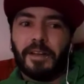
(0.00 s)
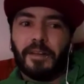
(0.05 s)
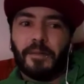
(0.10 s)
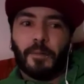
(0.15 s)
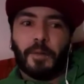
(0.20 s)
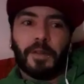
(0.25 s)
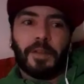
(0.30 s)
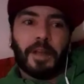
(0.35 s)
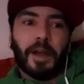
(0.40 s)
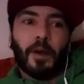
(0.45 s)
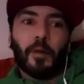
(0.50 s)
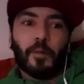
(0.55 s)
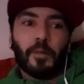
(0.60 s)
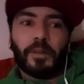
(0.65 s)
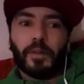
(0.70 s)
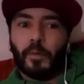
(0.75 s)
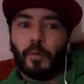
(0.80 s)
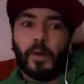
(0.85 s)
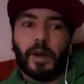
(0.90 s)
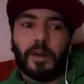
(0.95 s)
without
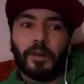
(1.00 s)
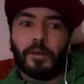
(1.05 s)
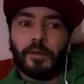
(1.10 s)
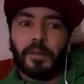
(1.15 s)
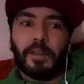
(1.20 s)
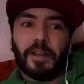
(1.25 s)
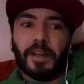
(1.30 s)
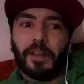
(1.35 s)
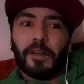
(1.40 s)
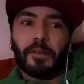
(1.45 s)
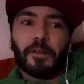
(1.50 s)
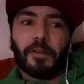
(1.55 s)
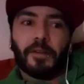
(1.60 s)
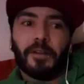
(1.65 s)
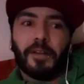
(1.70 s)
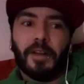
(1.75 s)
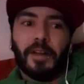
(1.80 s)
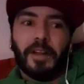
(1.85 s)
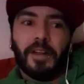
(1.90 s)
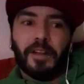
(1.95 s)
the one or the
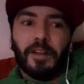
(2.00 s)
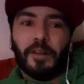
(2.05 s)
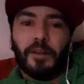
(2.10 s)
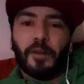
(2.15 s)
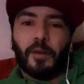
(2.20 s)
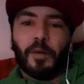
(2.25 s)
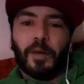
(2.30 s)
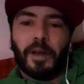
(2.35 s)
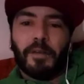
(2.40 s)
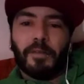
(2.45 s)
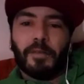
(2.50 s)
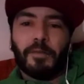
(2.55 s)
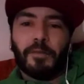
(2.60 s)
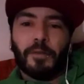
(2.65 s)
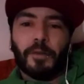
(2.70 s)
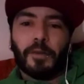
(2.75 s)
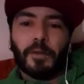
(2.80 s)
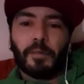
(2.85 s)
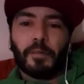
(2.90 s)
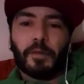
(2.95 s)
other you don't have a
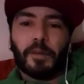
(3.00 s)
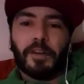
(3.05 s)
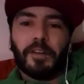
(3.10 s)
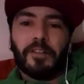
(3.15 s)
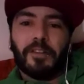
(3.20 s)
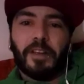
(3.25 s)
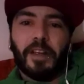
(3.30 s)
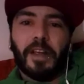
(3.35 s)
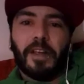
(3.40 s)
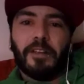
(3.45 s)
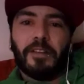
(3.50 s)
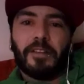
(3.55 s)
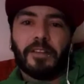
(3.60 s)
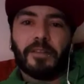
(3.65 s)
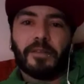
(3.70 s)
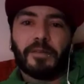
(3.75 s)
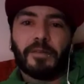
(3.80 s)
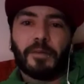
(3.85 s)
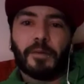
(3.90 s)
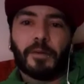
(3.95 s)
full
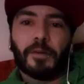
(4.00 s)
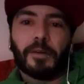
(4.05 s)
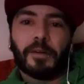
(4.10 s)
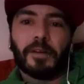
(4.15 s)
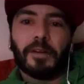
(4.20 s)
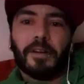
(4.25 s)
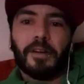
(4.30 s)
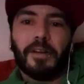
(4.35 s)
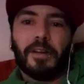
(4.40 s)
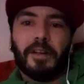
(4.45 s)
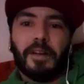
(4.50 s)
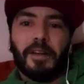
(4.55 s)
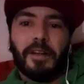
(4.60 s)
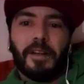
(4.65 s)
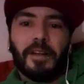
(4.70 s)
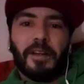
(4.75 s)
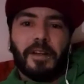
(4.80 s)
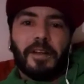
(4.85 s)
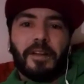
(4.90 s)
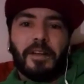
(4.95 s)
appreciation for
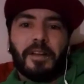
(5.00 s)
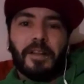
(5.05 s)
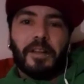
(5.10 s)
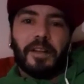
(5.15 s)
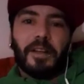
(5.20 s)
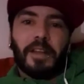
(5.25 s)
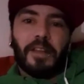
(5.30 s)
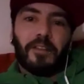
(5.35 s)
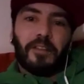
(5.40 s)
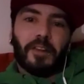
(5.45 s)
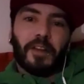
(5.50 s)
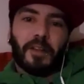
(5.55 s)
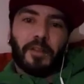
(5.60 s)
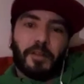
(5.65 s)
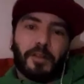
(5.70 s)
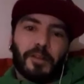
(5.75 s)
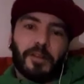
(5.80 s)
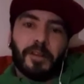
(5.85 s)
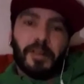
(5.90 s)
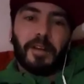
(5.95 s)
each
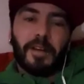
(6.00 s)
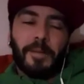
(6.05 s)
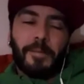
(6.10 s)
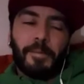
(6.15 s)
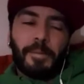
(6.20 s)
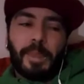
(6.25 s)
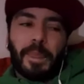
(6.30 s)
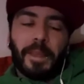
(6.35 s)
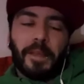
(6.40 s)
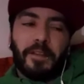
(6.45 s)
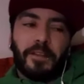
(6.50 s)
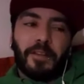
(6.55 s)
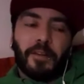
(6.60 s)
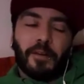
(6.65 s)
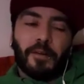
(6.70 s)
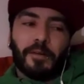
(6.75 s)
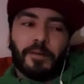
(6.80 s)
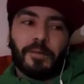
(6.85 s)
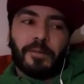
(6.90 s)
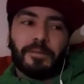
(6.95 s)
other.
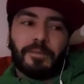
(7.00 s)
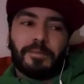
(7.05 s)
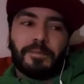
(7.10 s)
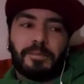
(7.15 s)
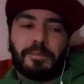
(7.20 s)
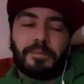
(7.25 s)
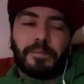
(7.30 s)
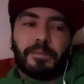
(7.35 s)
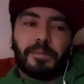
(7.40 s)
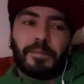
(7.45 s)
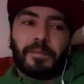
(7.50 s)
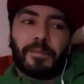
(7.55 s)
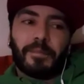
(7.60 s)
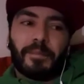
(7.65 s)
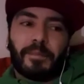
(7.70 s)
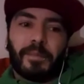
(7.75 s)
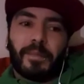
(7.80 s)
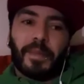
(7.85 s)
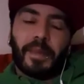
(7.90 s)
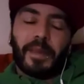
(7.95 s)
So
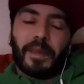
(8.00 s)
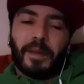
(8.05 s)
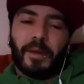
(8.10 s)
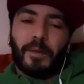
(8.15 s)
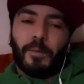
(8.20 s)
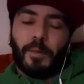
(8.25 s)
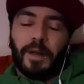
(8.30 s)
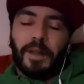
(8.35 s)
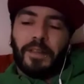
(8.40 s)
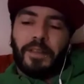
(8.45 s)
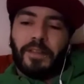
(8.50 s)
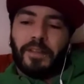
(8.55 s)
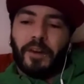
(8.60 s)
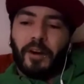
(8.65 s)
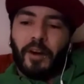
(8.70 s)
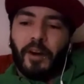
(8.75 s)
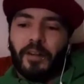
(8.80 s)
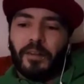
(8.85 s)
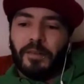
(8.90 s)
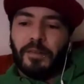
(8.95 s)
with
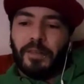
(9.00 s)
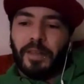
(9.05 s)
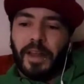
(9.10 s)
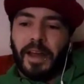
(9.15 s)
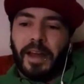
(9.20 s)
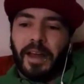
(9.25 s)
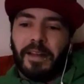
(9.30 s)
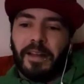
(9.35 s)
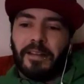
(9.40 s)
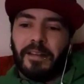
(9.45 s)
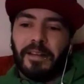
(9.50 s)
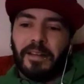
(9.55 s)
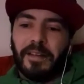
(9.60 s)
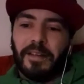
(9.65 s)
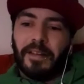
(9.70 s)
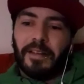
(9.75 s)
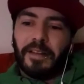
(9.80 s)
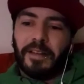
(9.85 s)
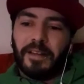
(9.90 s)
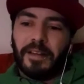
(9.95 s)
all of that,
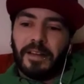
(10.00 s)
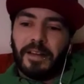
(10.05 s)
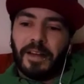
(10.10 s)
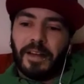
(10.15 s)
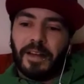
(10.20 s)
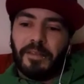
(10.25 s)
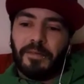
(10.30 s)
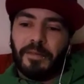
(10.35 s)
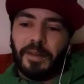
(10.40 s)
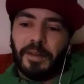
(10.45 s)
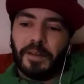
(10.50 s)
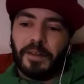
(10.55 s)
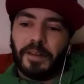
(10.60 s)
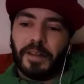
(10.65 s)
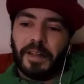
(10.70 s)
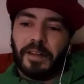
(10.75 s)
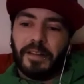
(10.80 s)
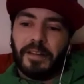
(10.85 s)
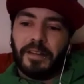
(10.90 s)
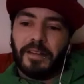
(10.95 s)
I feel
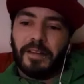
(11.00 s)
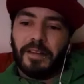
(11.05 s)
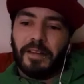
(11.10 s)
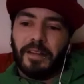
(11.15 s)
that